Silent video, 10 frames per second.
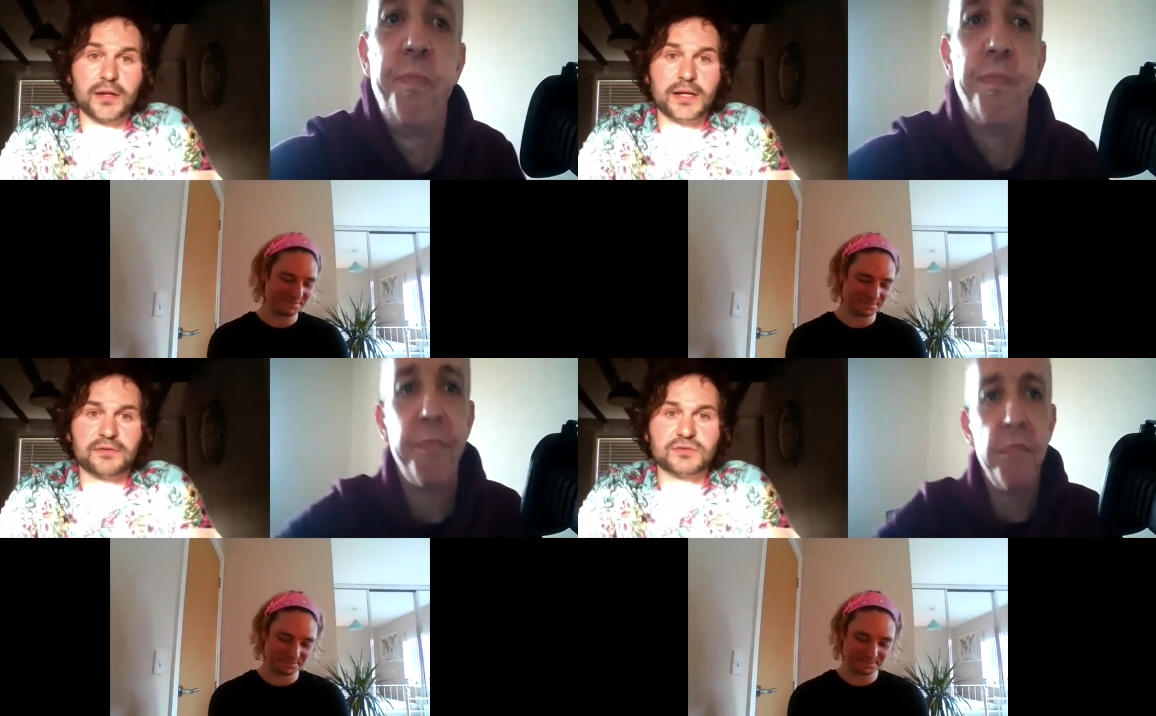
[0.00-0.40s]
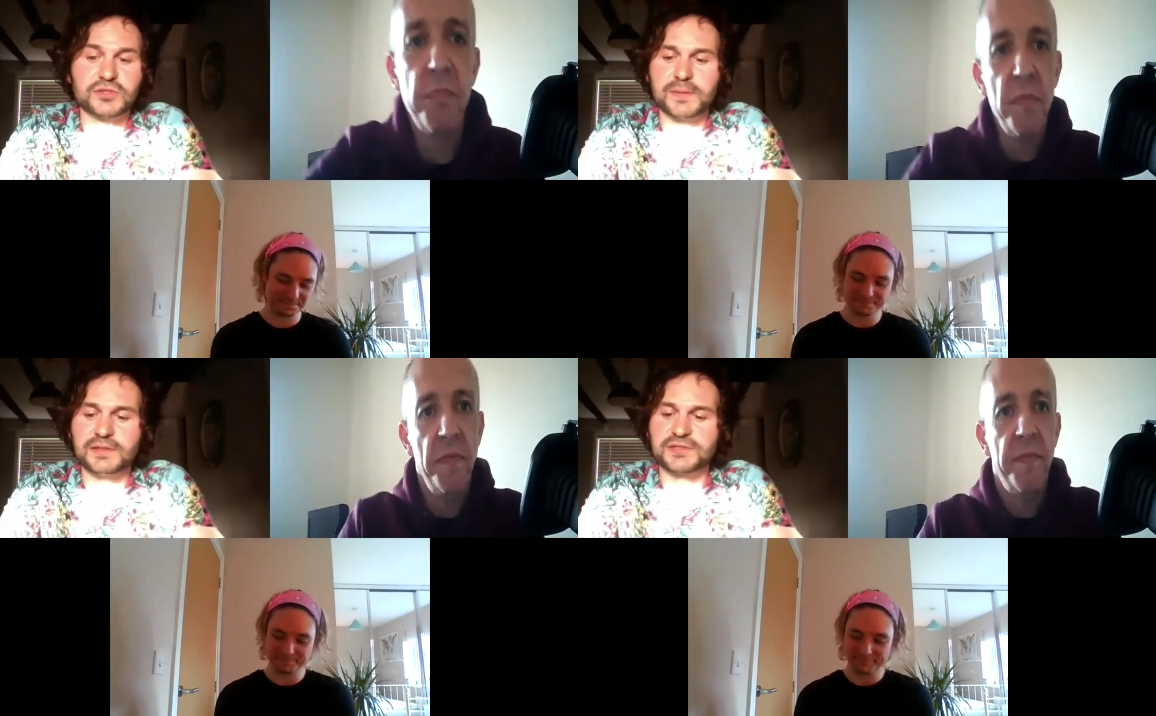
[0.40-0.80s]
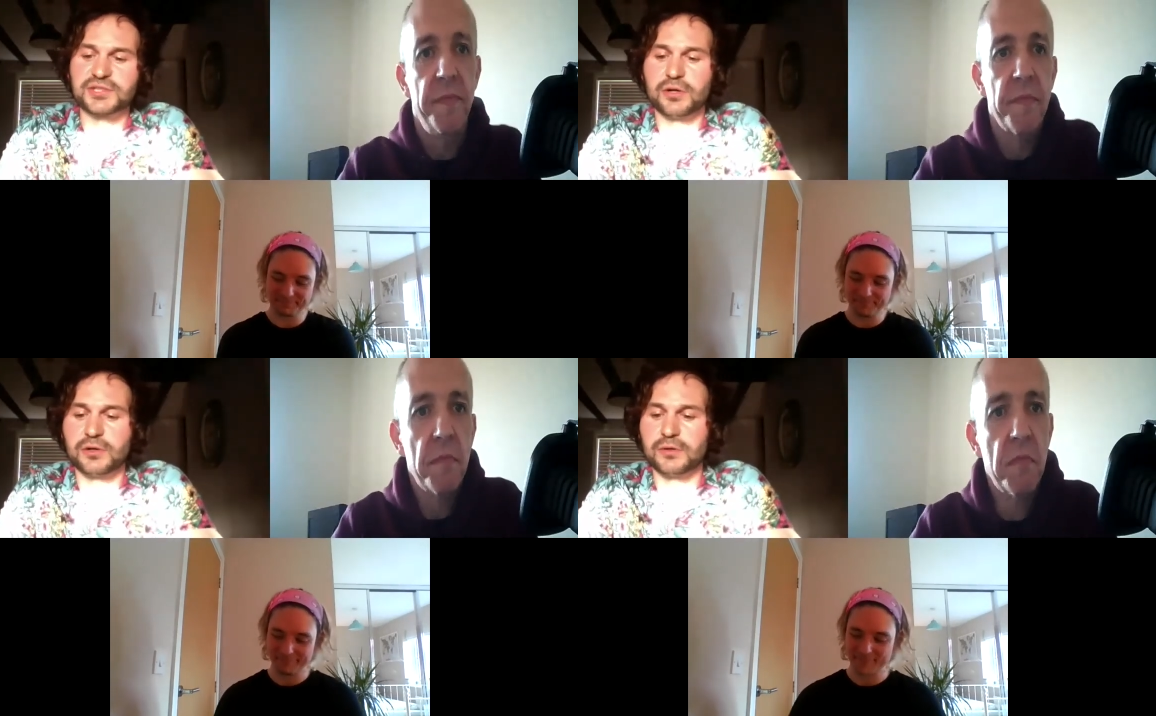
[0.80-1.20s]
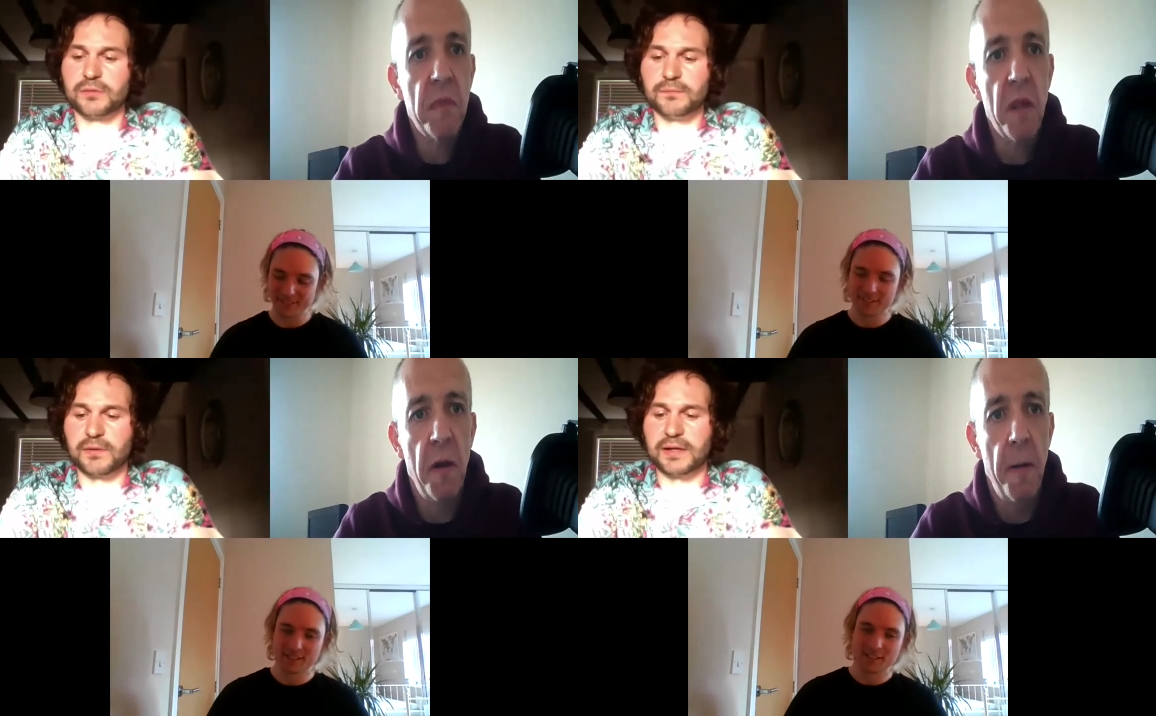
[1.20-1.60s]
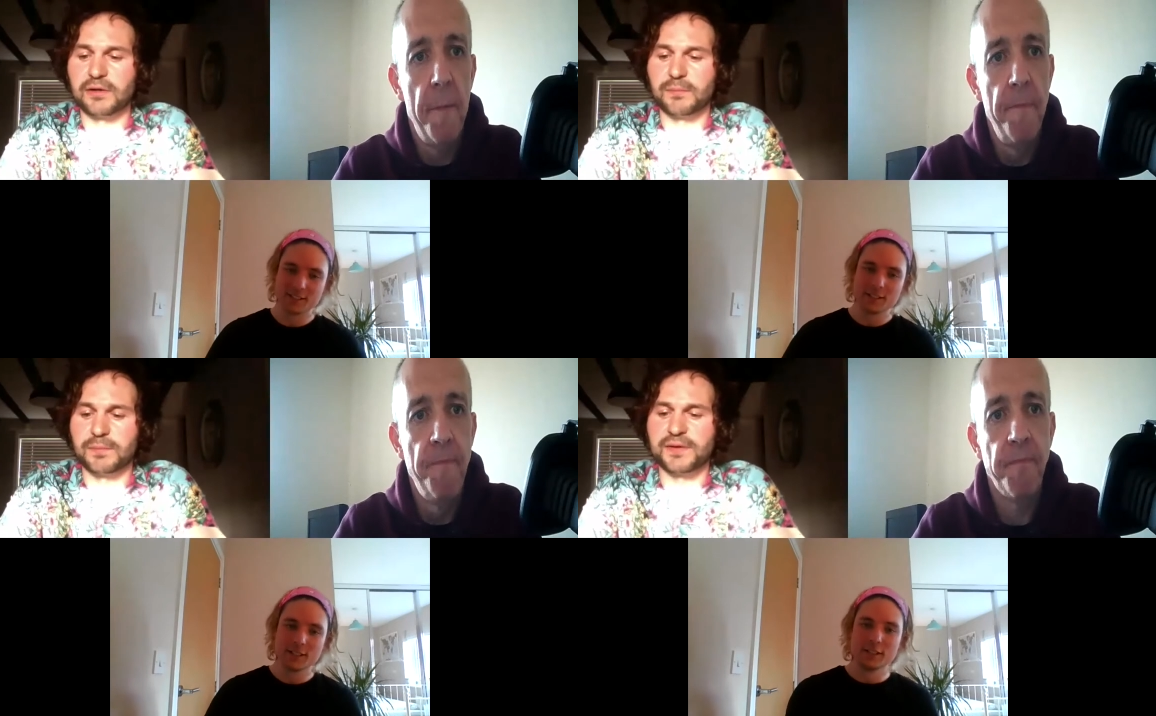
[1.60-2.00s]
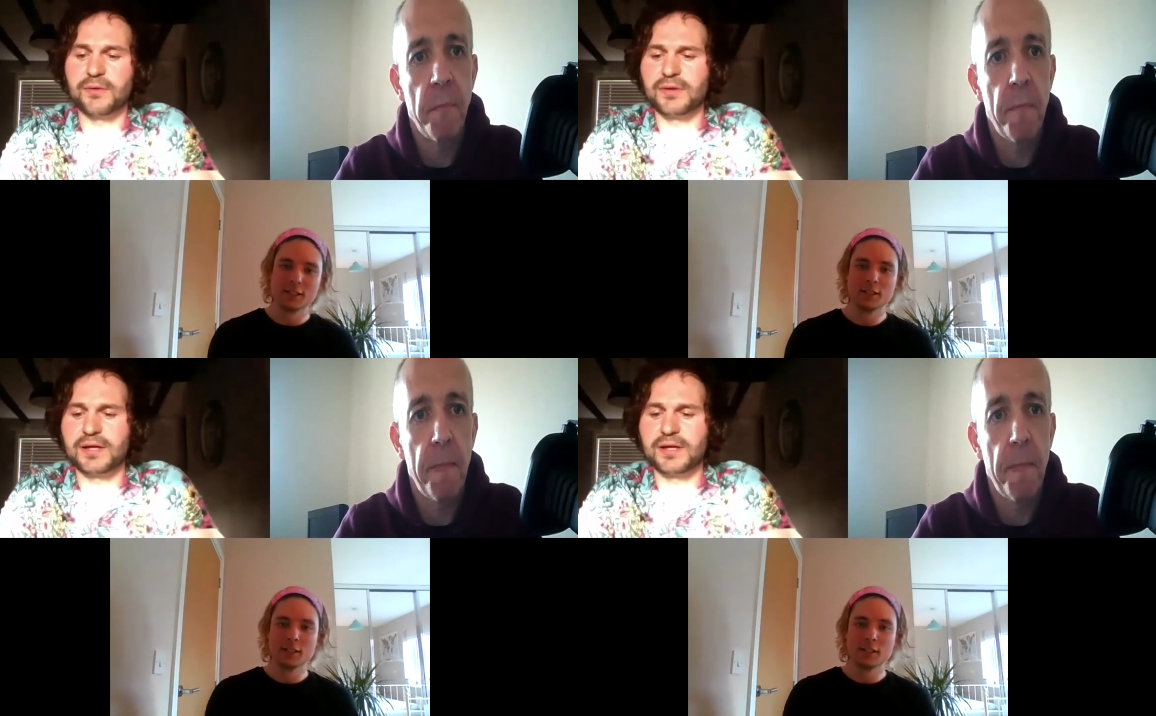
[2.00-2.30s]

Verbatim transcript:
Speaker 1: Like it's just been so like up and down.